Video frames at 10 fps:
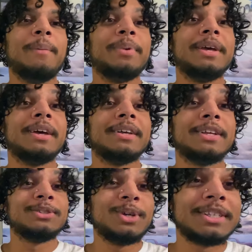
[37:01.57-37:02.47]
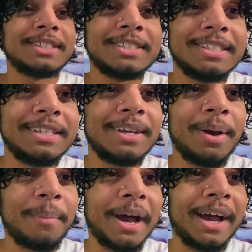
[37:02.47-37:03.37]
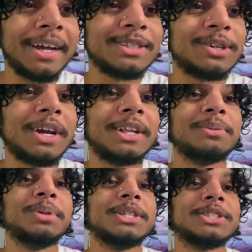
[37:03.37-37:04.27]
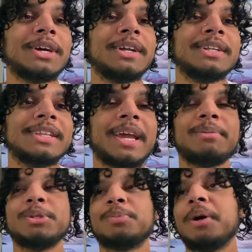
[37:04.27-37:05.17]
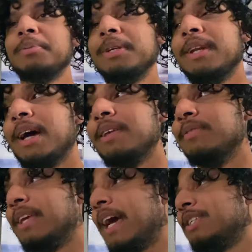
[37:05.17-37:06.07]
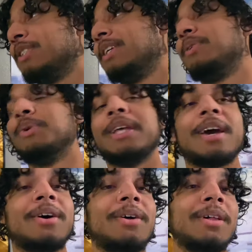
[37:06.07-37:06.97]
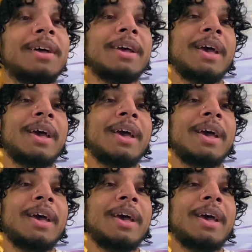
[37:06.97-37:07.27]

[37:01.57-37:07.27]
But yeah, you guys can see, my eyes are hella bloodshot. The camera is probably not even catching it really at all.